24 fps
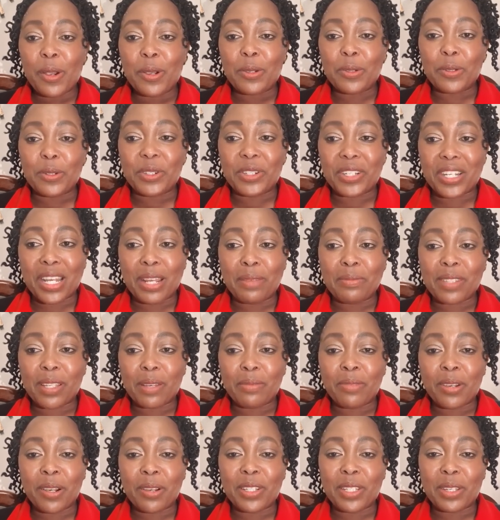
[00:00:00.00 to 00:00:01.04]
who dreams
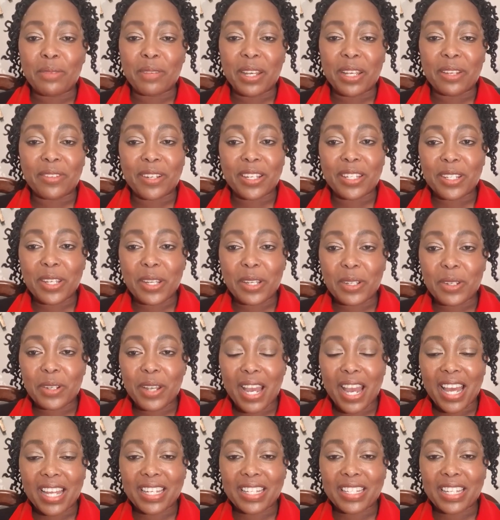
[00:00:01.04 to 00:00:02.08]
about immigrating to
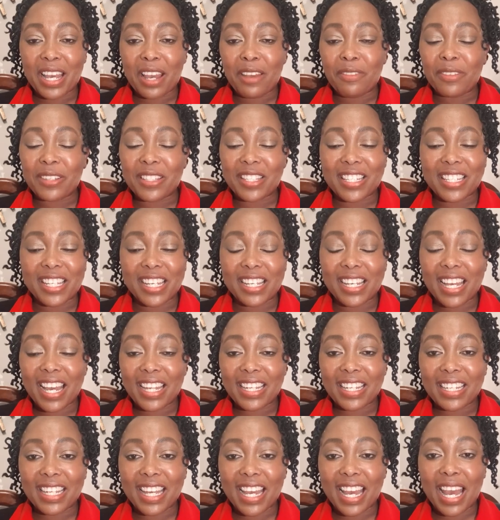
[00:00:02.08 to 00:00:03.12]
Canada, visiting
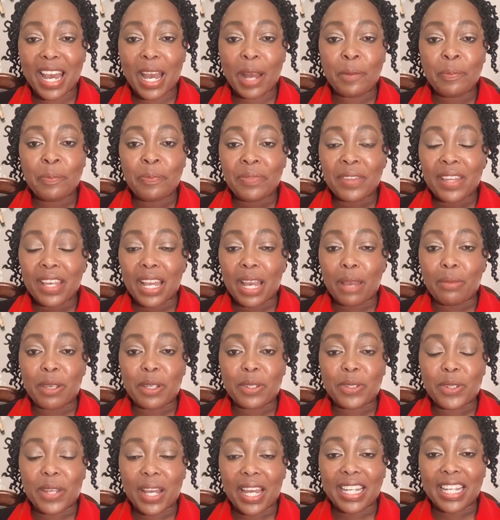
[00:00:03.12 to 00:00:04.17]
Canada, coming
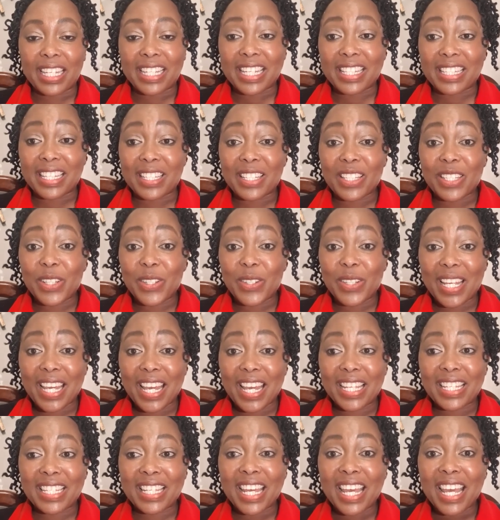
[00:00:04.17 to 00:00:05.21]
to Canada as a
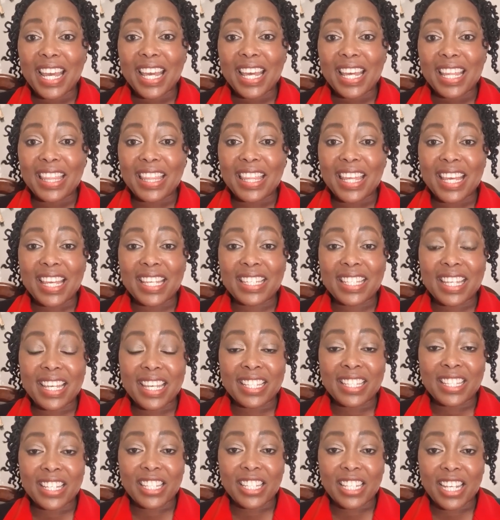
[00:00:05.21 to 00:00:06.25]
student, this
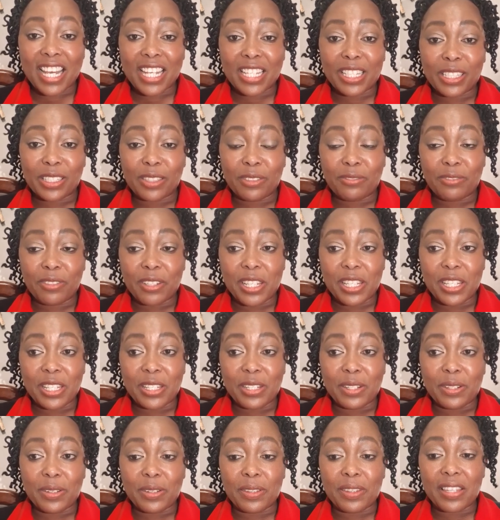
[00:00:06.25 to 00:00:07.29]
is the channel for
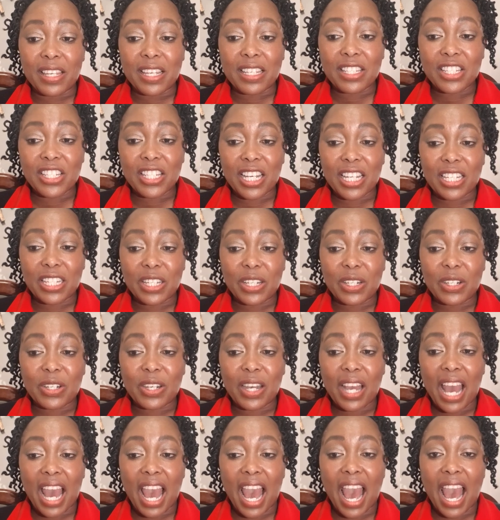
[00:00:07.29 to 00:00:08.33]
you. This channel
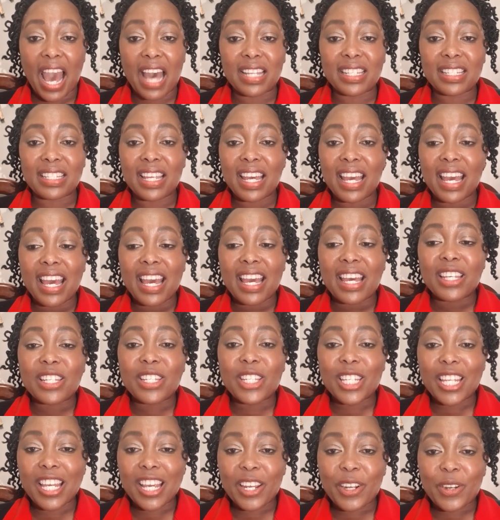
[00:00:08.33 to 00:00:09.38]
has
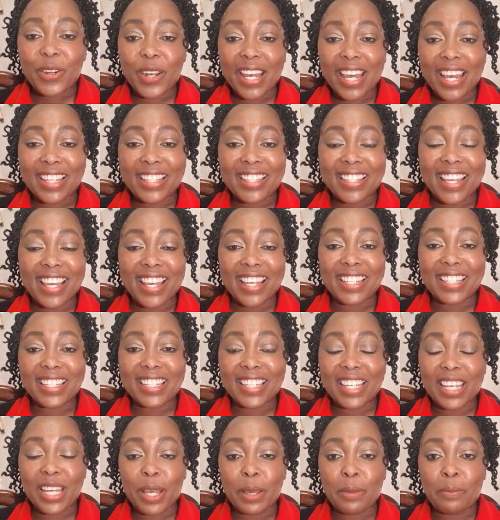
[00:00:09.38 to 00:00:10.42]
secrets and
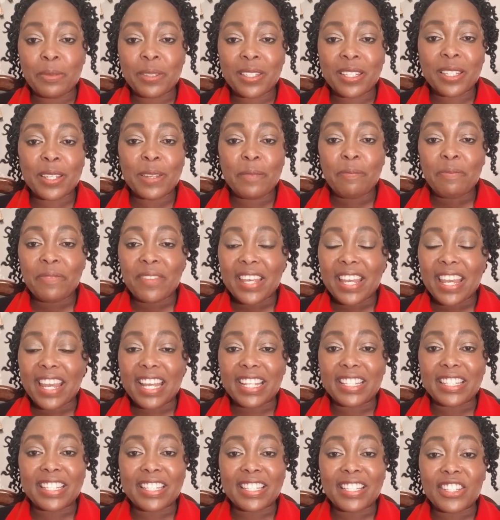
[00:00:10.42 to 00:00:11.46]
tips
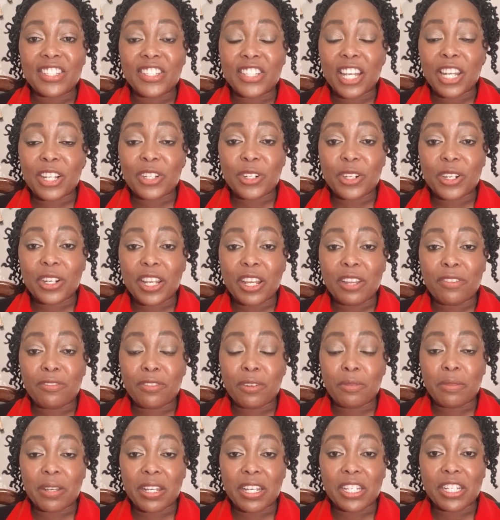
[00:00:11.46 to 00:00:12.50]
and just general
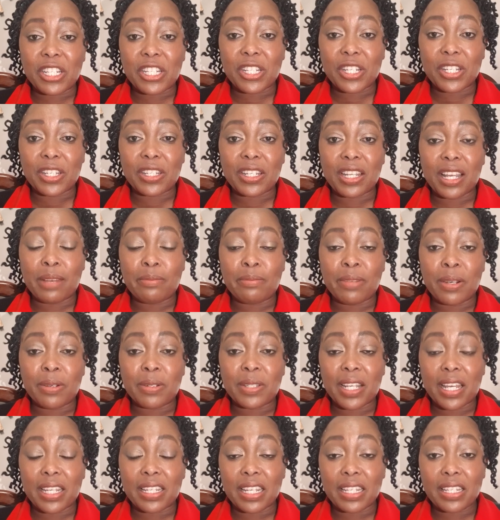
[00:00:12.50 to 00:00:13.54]
information
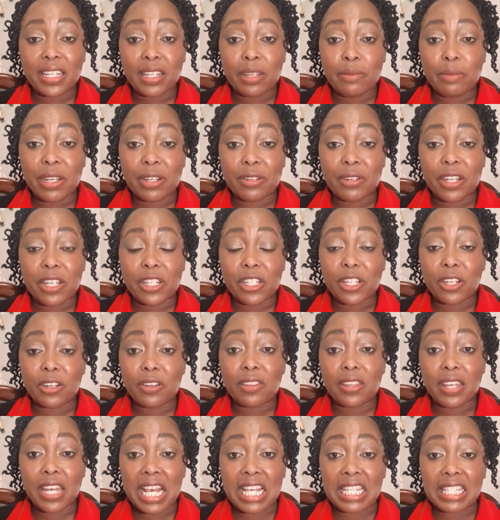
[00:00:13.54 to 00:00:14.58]
about Canadian immigration,
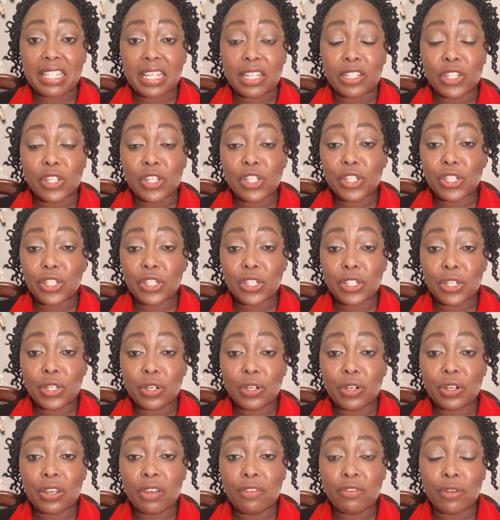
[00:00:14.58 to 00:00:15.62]
things that you should
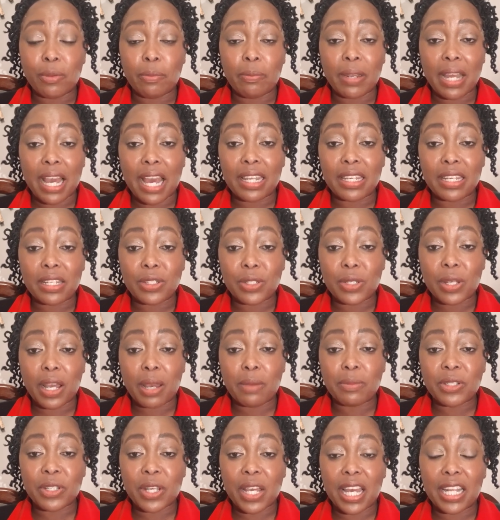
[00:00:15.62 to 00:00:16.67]
know if you're planning to
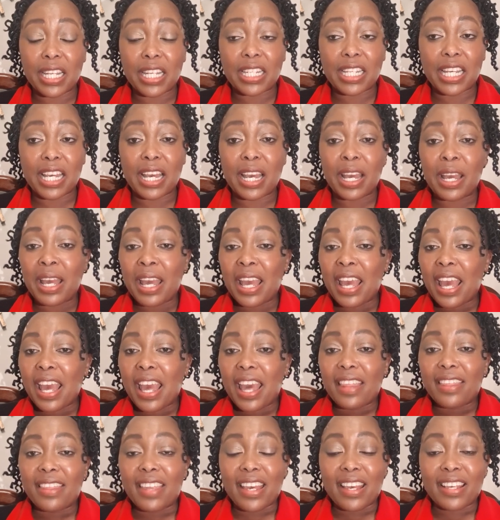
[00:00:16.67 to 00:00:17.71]
come to Canada,
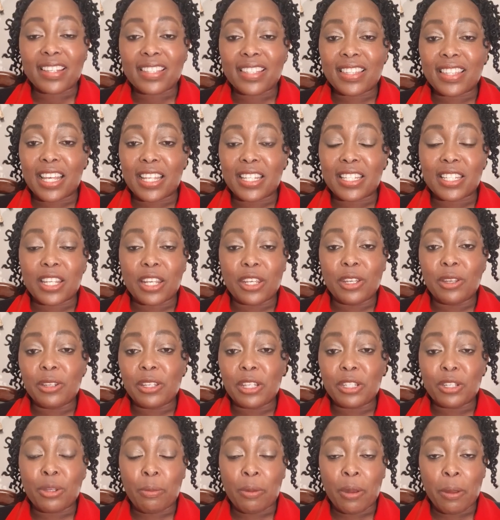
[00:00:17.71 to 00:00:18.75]
things that you
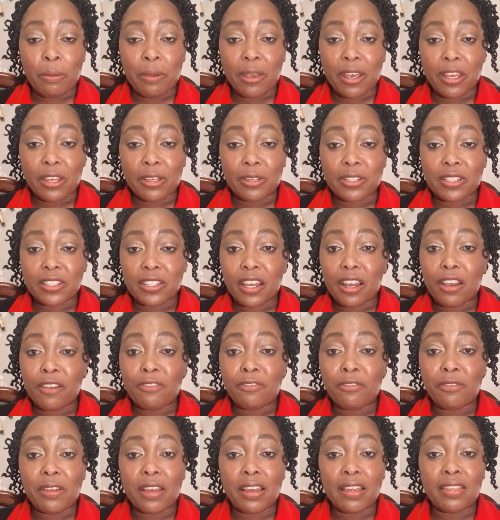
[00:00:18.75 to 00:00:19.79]
need to prepare
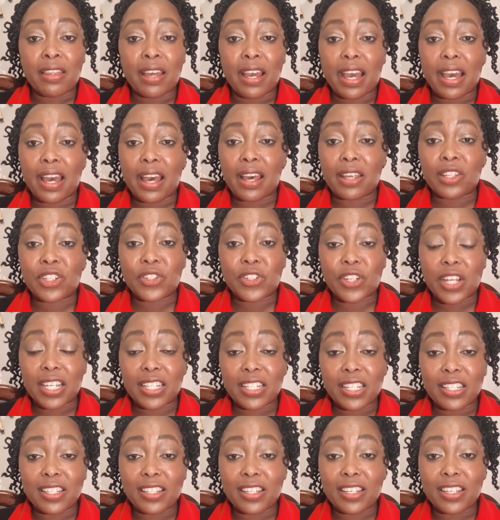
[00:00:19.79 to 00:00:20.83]
yourself with, uh,
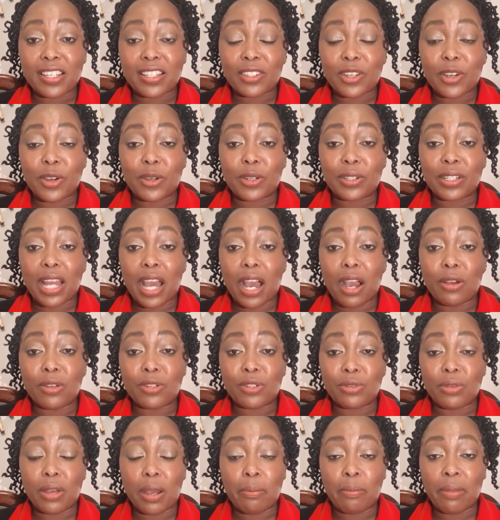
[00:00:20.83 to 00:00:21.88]
strategies on how
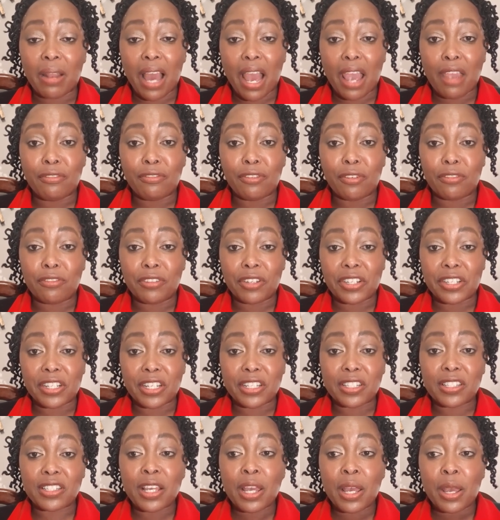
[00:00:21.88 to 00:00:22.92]
to apply for
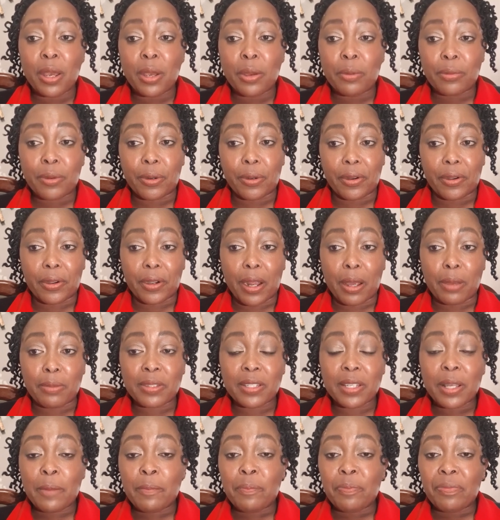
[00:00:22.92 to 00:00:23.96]
various programs.